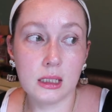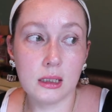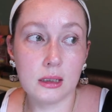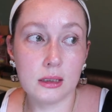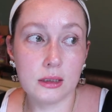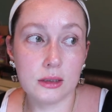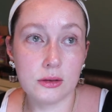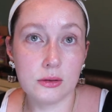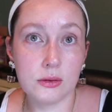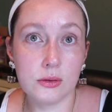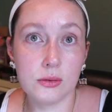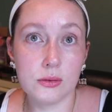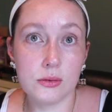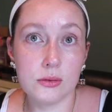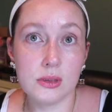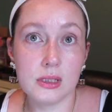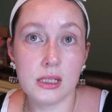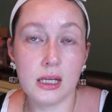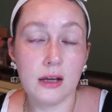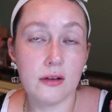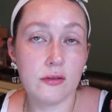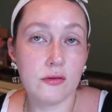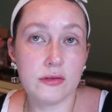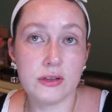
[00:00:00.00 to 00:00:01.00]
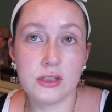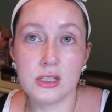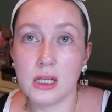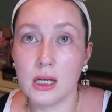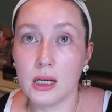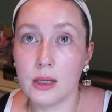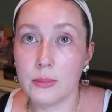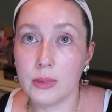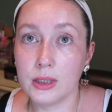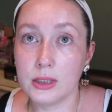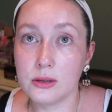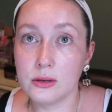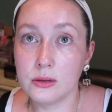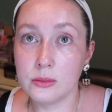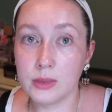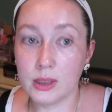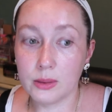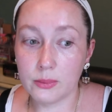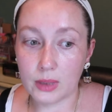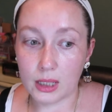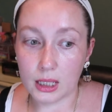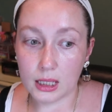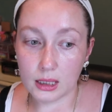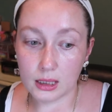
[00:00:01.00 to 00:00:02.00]
I use every time I do my
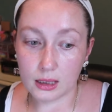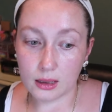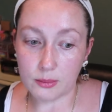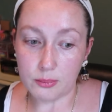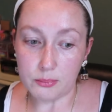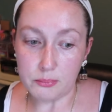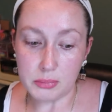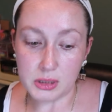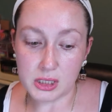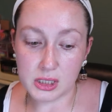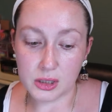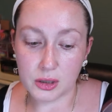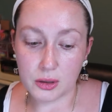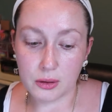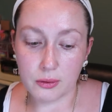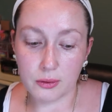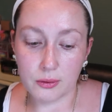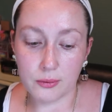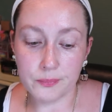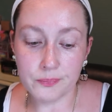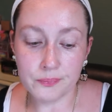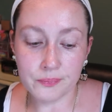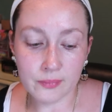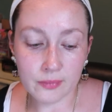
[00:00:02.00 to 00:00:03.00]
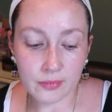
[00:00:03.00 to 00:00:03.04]
makeup, so